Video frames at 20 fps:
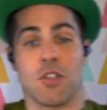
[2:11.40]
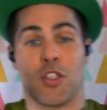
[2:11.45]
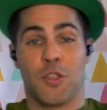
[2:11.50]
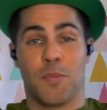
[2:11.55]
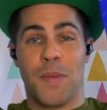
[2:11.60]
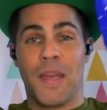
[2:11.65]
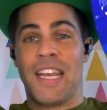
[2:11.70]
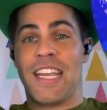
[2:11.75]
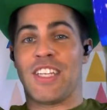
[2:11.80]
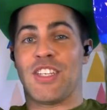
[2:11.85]

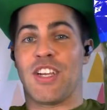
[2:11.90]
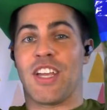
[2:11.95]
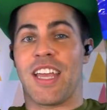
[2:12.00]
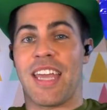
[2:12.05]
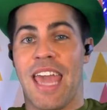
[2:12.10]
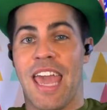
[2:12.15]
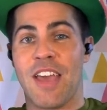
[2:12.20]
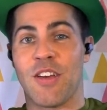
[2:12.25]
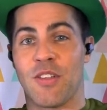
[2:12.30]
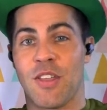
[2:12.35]
spinach
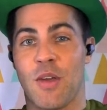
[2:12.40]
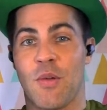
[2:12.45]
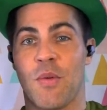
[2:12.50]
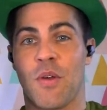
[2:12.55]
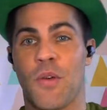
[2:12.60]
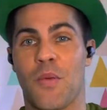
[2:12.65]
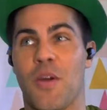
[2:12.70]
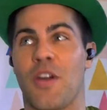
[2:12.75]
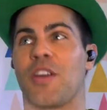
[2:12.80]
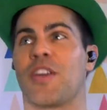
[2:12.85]
and kale that
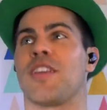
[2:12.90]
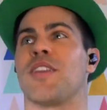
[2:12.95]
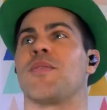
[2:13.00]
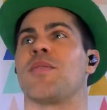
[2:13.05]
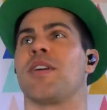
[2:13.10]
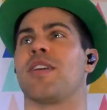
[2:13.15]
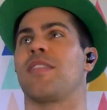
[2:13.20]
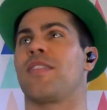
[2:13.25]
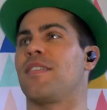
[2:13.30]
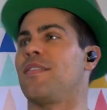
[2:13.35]
we're
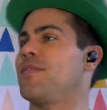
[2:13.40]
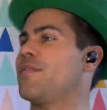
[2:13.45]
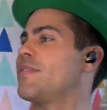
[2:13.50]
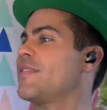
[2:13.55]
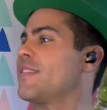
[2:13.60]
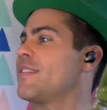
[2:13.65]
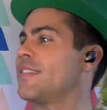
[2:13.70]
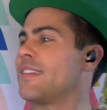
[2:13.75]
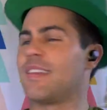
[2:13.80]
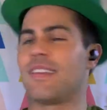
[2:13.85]
working with.
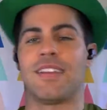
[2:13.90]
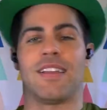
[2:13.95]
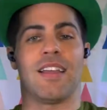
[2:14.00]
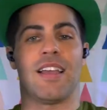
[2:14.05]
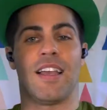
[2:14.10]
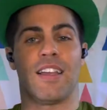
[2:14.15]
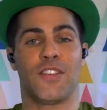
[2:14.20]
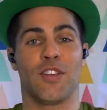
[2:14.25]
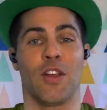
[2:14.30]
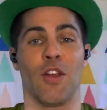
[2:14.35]

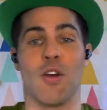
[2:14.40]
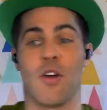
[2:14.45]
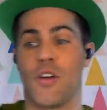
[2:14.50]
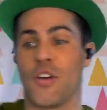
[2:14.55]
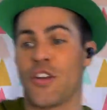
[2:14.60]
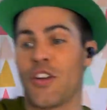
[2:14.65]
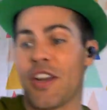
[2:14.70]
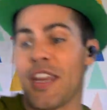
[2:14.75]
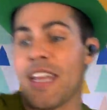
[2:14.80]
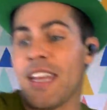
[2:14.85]
That's a lot
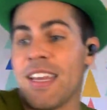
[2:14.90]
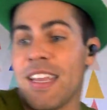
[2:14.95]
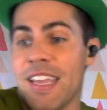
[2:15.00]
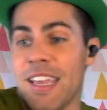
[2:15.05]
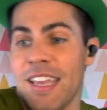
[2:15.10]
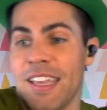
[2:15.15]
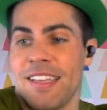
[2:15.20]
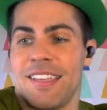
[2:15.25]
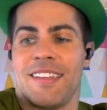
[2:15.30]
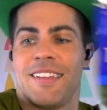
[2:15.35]
of green here.